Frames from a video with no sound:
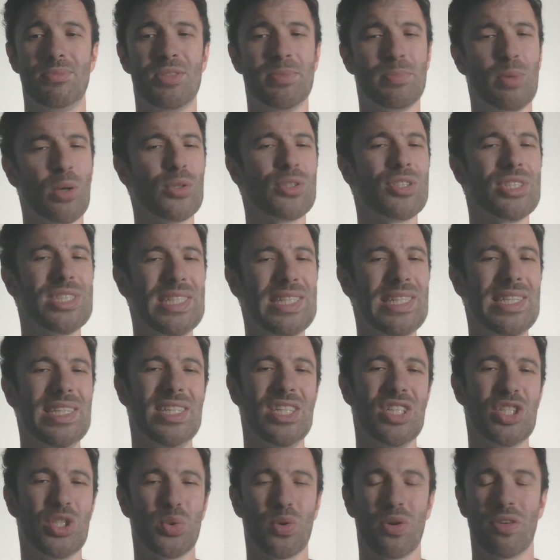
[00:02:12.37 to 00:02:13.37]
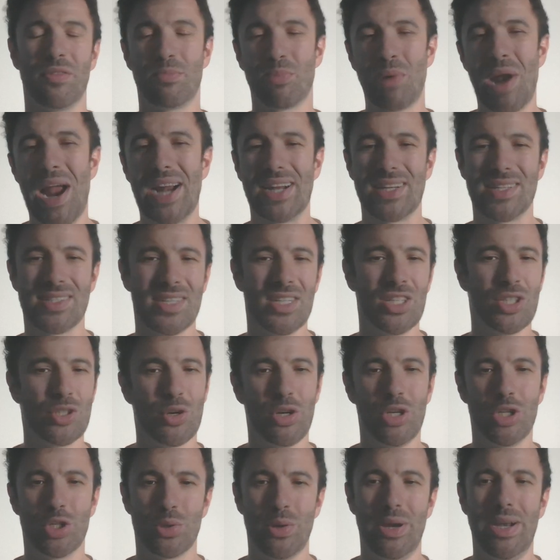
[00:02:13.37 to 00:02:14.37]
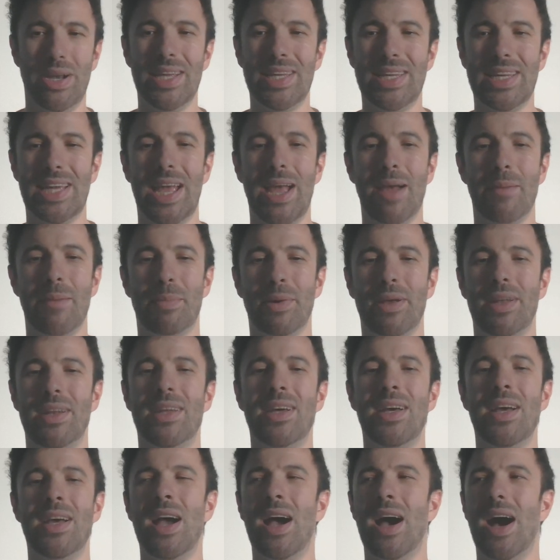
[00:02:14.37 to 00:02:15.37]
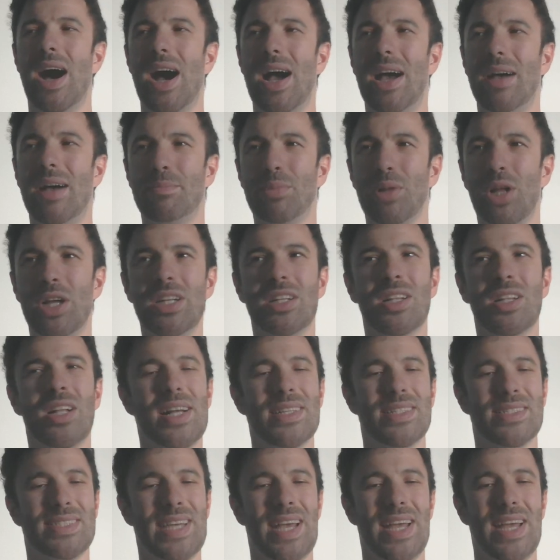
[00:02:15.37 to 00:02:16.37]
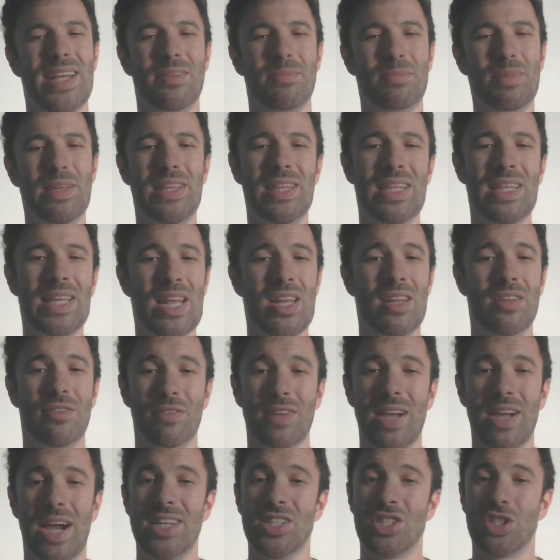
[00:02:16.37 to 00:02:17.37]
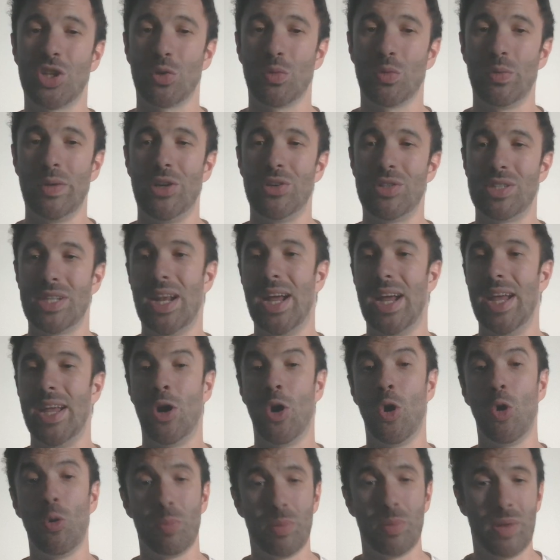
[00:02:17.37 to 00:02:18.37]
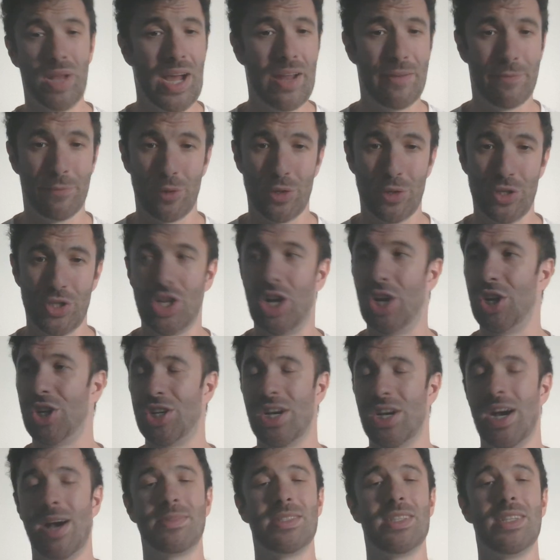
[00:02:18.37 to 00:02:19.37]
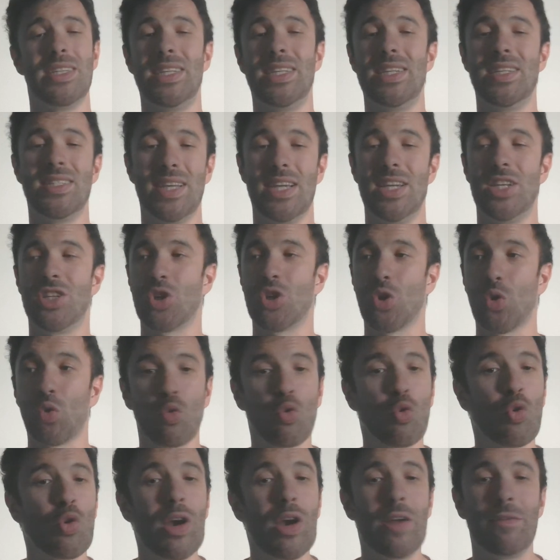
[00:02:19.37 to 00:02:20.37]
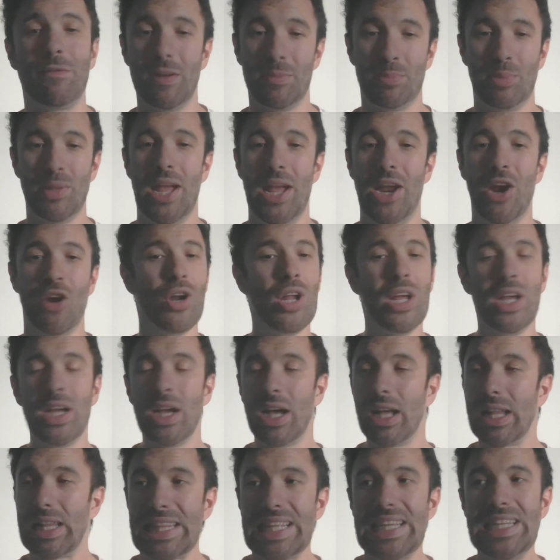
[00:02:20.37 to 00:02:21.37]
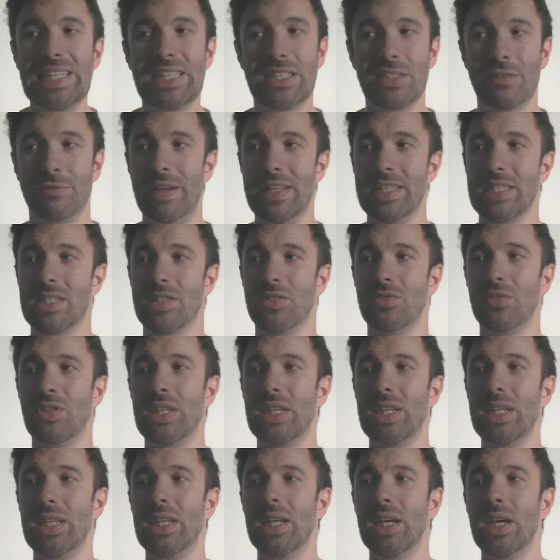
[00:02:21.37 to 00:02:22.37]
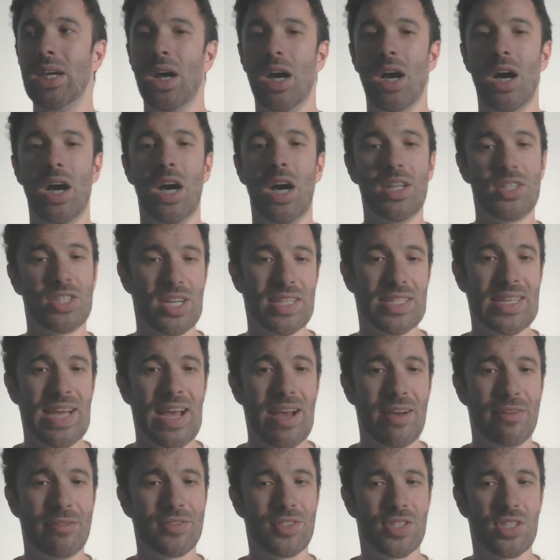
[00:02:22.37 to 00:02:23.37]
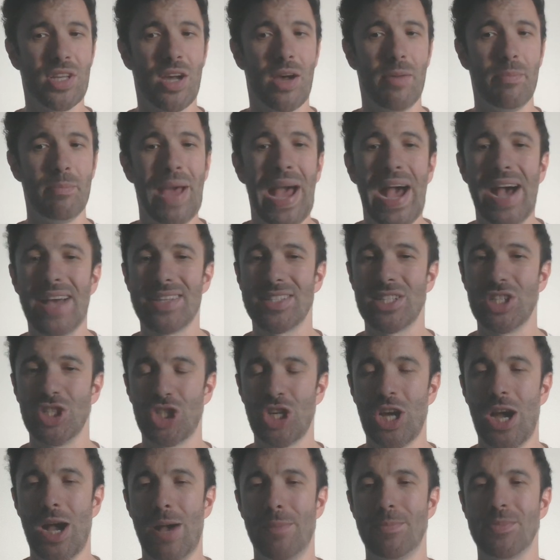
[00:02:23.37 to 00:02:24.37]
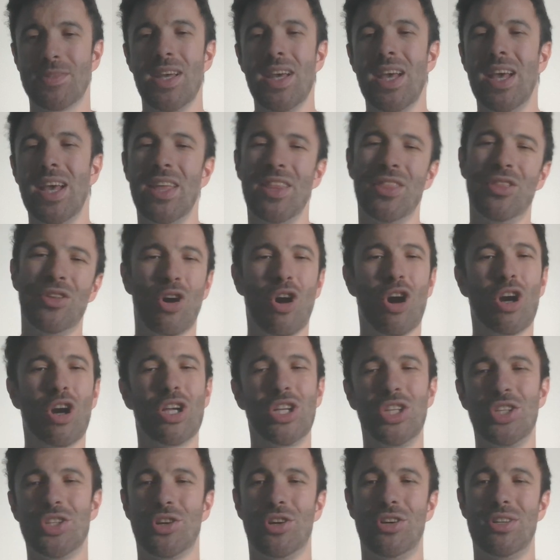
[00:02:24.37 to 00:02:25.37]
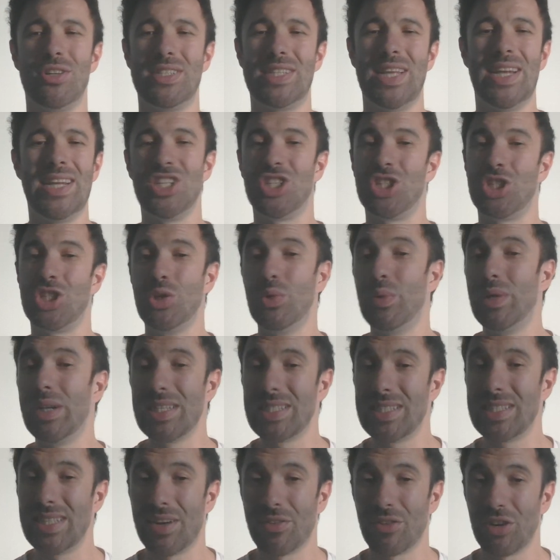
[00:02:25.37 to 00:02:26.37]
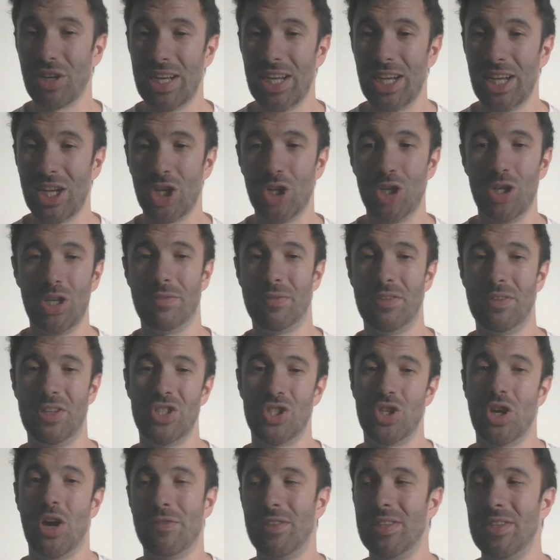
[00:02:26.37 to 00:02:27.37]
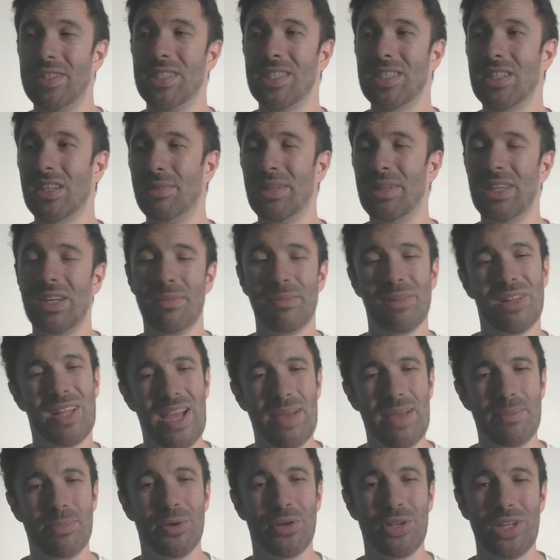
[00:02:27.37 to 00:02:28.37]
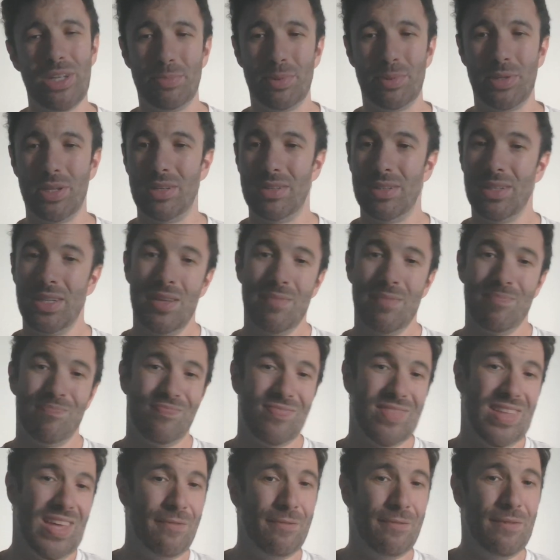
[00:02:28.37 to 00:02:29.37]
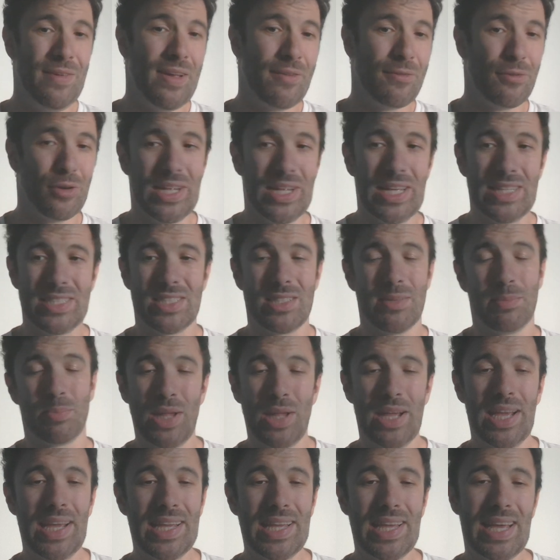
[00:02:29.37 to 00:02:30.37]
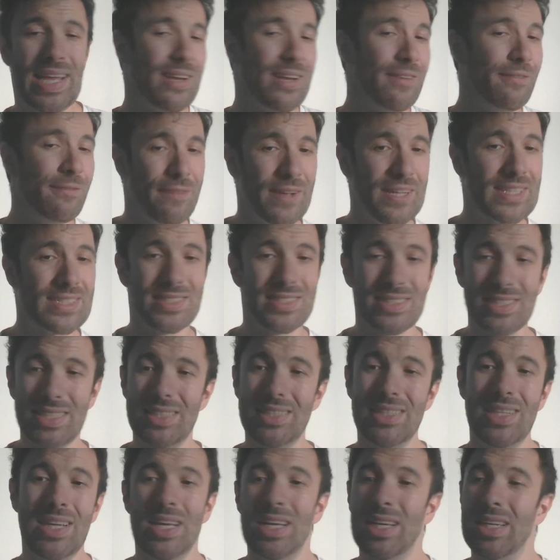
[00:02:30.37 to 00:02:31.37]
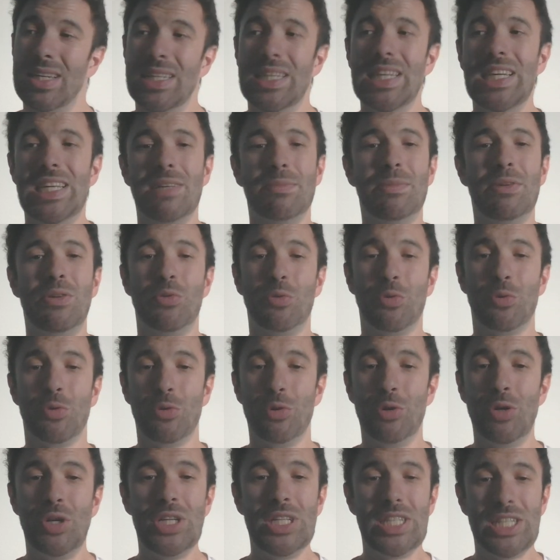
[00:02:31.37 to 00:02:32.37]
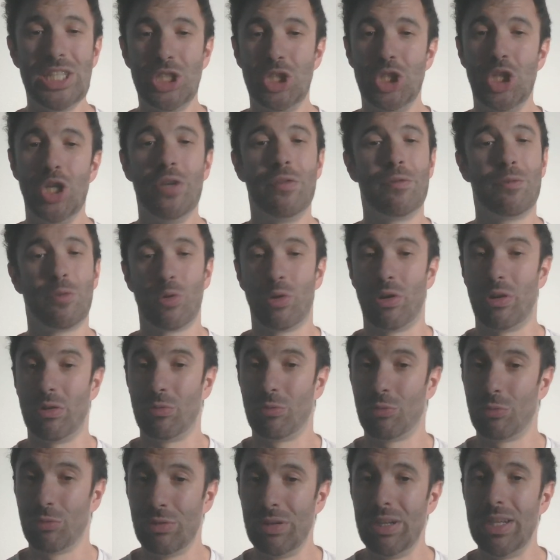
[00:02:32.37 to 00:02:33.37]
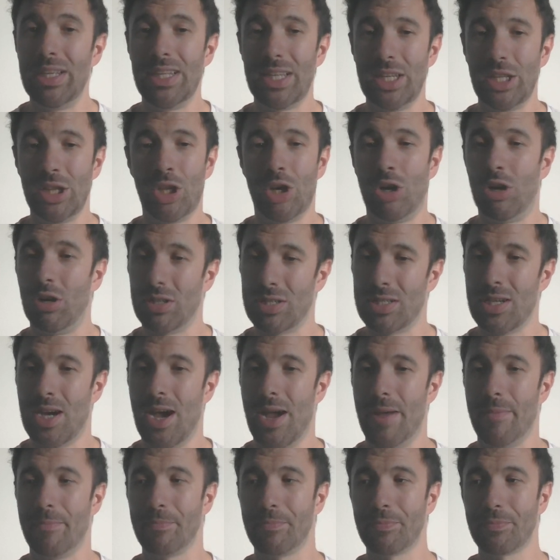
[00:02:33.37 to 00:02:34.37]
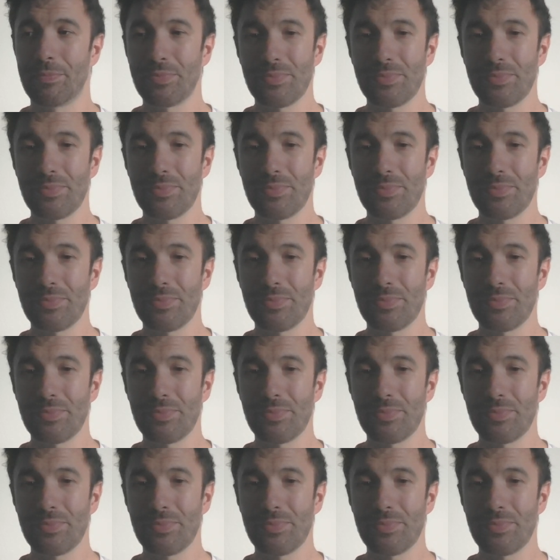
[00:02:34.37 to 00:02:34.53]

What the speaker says: Supposedly he is sort of practicing during training camp, but blood clots tend to be the end of guys' careers, and I hope not for Asar Thompson. He is a terrific player, elite defensively, does have some passing chops. There are concerns that his shooting is never going to get good enough and his offense is going to become a liability, but if he ever gets to play again and fixes it, he could be really good for a really long time.